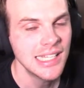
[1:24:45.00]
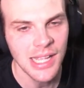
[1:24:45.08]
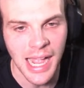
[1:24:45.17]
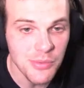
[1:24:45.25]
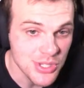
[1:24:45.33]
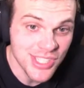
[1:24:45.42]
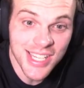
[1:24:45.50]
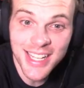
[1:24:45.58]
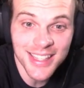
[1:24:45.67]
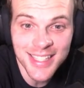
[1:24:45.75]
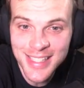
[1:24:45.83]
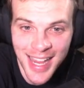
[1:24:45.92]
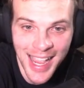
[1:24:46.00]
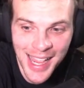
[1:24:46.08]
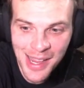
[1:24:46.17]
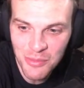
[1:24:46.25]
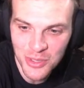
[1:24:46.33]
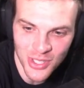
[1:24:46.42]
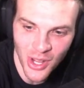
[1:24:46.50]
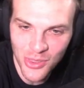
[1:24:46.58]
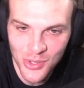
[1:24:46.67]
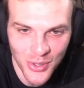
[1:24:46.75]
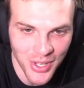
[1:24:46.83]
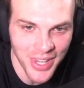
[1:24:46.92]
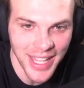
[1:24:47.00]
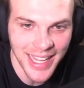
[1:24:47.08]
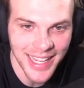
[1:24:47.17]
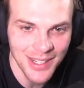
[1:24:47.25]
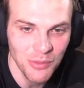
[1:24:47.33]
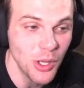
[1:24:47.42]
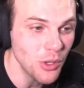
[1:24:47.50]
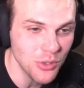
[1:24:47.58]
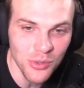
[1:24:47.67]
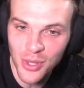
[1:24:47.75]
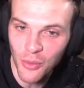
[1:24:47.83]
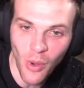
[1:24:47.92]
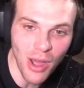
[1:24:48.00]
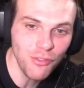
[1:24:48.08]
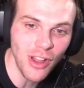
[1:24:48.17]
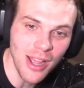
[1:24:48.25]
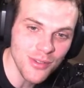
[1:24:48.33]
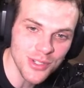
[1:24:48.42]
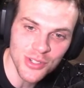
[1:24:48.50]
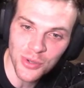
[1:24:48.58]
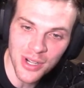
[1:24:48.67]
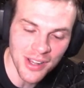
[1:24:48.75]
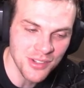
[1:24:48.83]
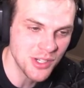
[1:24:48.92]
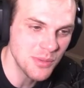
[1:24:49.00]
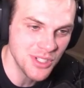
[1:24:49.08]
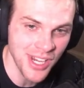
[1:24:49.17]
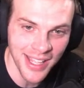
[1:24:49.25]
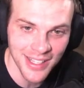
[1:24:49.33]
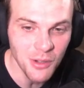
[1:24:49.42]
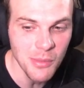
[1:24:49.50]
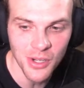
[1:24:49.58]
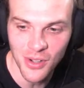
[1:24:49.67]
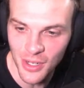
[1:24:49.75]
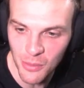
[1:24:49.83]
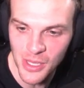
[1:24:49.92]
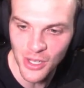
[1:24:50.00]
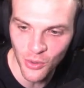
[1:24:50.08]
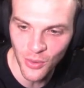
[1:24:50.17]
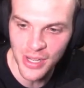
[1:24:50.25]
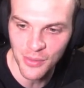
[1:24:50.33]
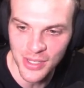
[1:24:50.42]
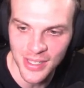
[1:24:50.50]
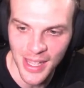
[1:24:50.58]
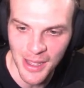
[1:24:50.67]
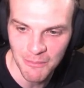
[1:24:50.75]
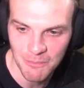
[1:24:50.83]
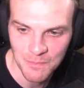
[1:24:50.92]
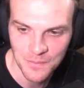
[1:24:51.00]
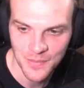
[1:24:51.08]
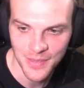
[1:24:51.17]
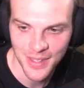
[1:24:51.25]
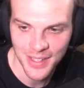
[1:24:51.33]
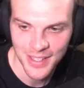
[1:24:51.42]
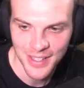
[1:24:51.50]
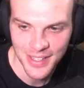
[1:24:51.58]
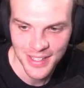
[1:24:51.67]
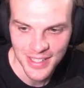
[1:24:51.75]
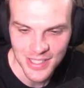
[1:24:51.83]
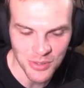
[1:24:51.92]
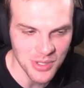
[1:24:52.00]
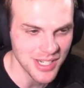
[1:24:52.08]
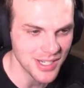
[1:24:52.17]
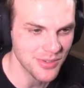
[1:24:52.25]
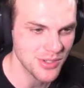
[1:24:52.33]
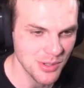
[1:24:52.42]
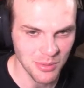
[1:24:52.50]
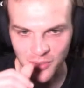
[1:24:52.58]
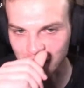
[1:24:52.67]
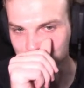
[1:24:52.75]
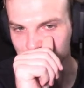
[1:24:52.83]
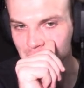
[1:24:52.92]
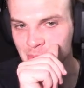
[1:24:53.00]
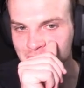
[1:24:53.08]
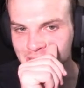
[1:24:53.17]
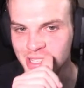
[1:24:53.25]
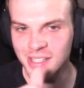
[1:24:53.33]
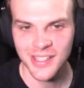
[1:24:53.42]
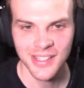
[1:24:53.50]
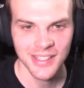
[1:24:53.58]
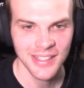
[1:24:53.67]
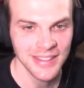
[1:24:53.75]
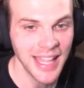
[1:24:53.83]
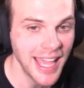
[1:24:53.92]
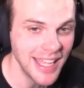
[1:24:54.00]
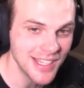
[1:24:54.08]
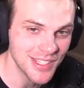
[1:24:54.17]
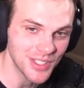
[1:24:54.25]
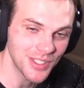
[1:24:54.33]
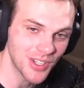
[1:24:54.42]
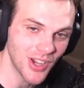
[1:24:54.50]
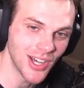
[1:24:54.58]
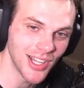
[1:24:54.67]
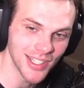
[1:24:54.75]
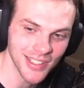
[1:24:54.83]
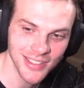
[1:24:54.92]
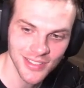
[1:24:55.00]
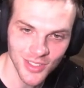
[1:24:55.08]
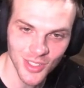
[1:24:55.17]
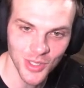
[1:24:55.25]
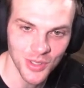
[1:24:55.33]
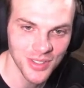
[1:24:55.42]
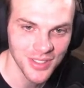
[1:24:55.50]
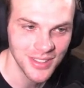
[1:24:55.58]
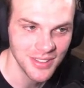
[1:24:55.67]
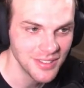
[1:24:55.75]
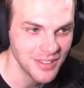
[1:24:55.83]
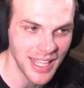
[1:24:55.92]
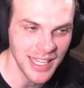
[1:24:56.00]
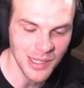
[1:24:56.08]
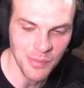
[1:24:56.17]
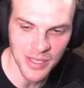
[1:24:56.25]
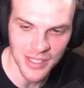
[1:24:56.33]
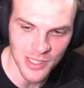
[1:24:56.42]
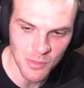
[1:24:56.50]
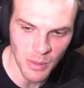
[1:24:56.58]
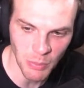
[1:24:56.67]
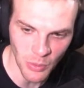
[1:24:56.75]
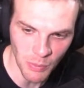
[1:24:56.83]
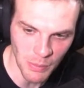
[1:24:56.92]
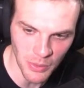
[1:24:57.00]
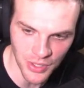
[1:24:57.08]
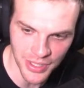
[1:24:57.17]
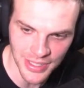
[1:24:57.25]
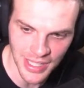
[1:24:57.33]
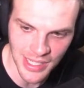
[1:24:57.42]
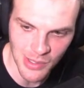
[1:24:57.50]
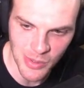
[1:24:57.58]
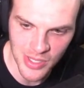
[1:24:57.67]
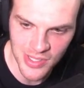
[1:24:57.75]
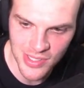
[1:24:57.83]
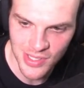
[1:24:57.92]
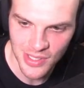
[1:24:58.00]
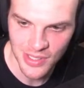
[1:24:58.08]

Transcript: I was sick at the time. We'll talk through all that. We'll go through the Waffle House or $20 super chat. It'll be a great recap. 20 seconds for Superflex Puppy. That is a good call too. The ADPs, people clicking the ADPs.